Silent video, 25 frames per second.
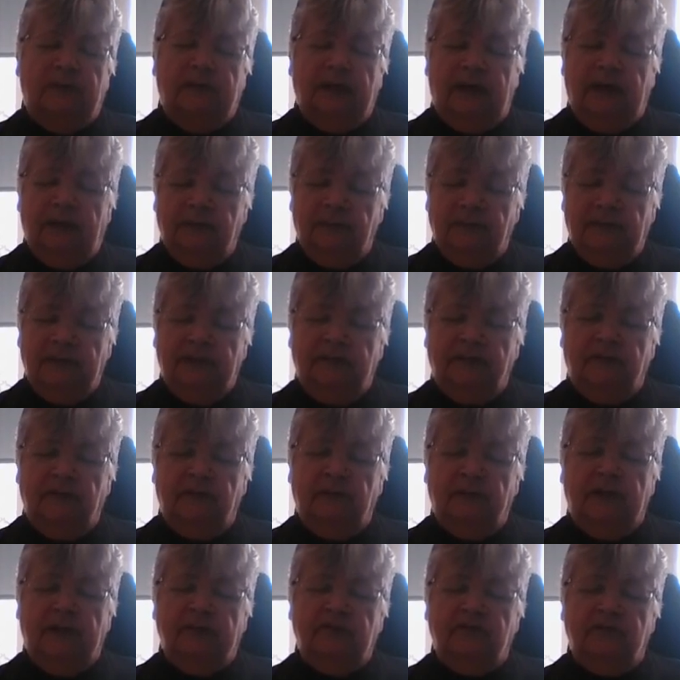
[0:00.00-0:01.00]
and be
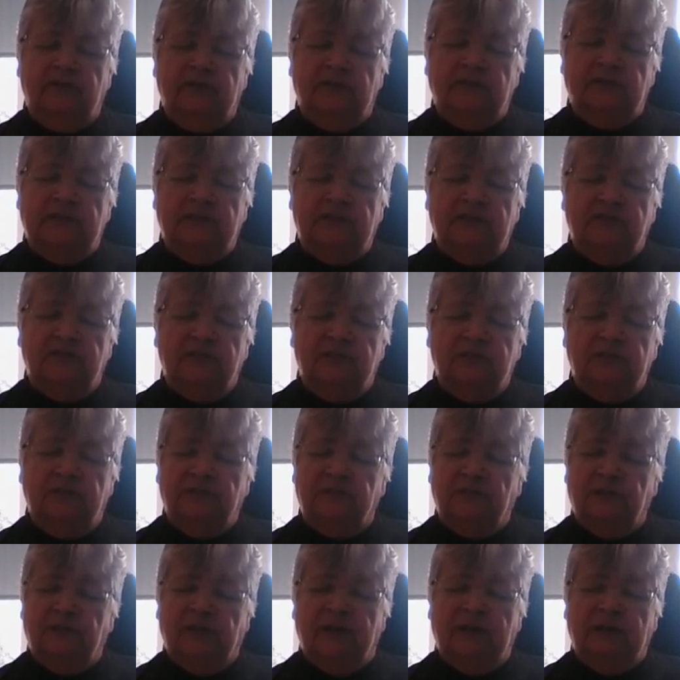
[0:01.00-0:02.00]
courageous as you've
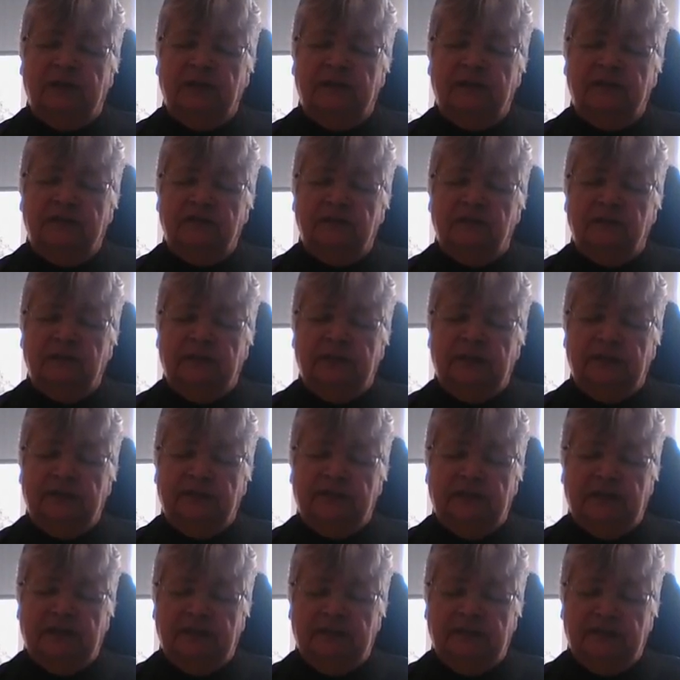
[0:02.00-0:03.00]
directed so many
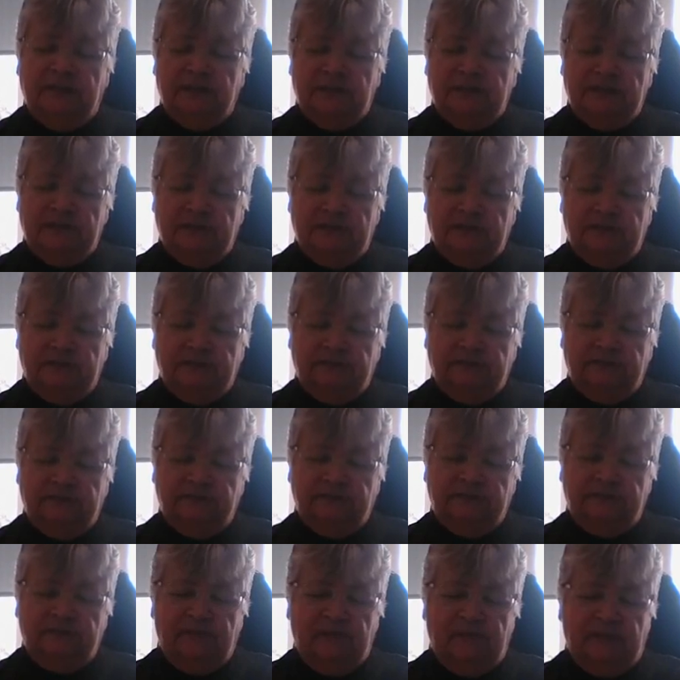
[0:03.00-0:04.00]
times.
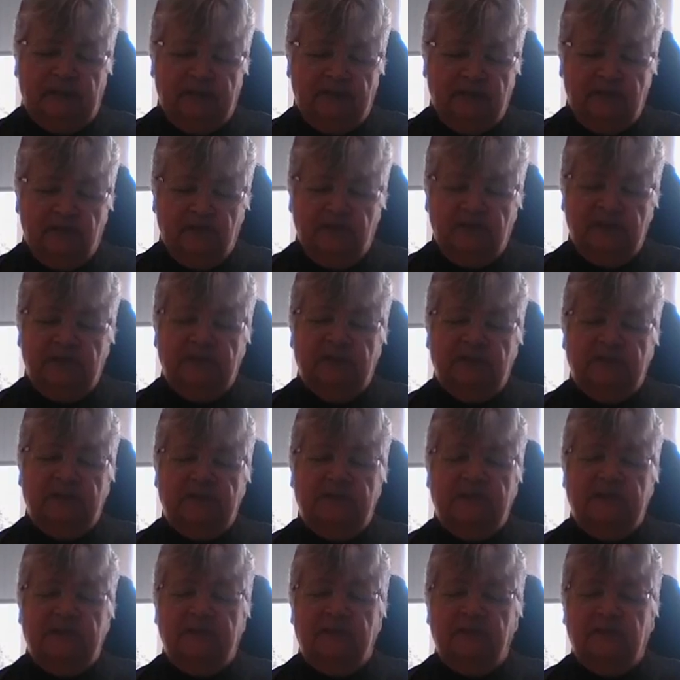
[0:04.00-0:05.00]
In
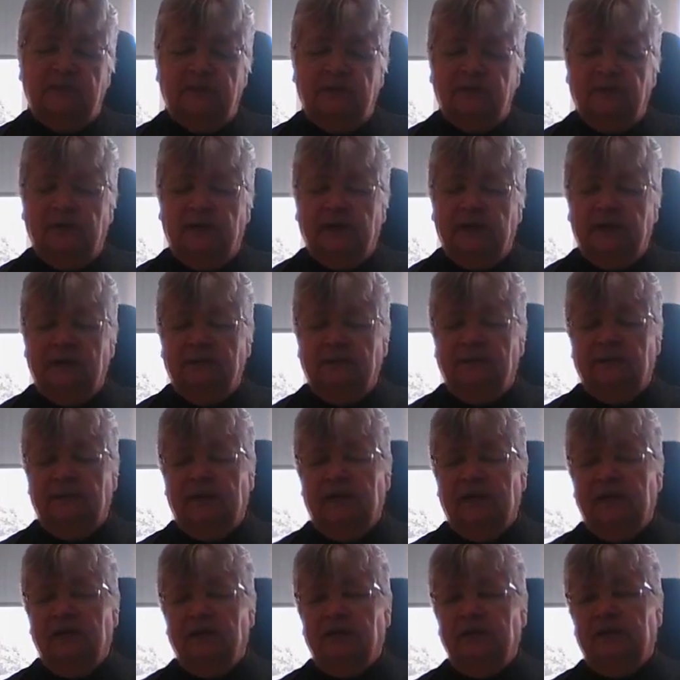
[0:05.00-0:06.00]
Jesus' name we pray.
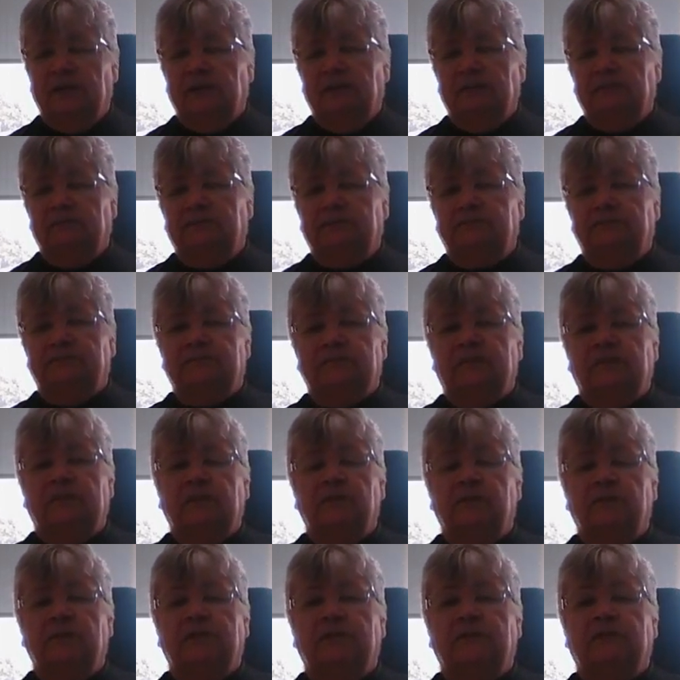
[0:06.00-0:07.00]
Amen.
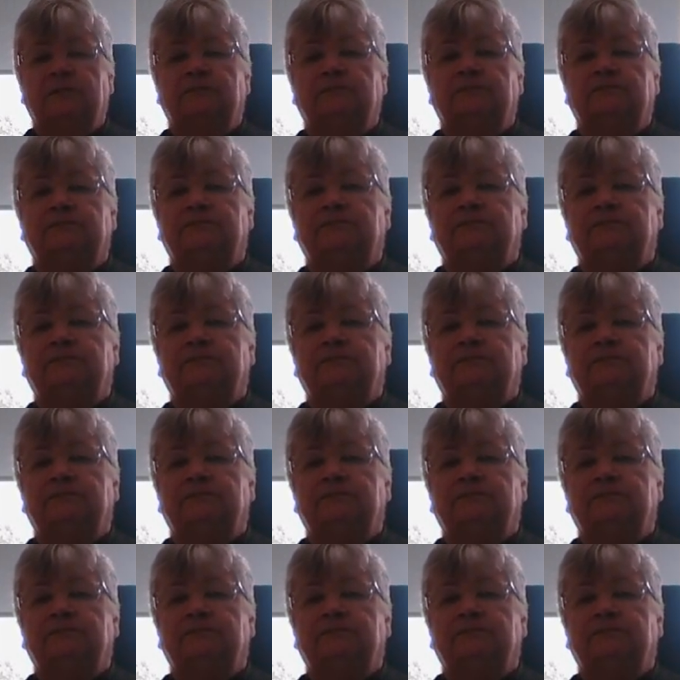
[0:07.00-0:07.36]
Amen.